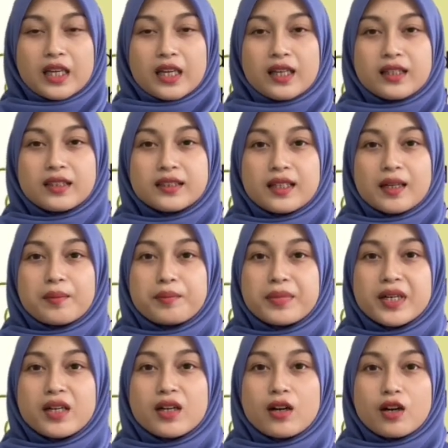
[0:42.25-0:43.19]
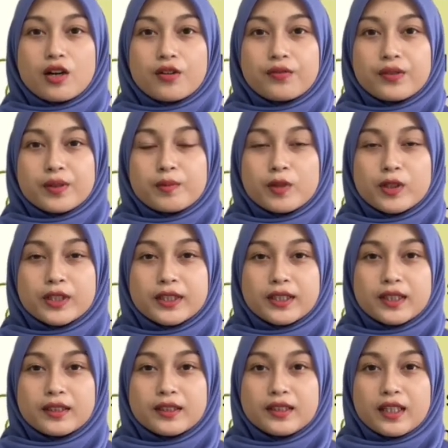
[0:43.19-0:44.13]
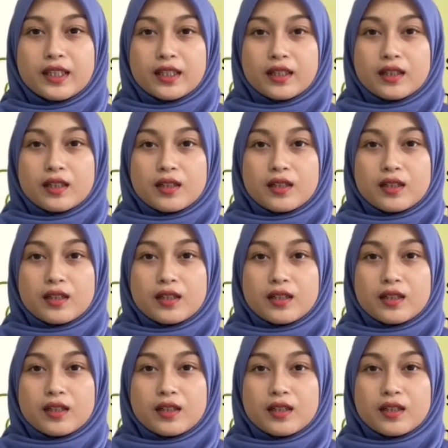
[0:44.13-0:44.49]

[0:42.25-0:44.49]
Example of remote sensing.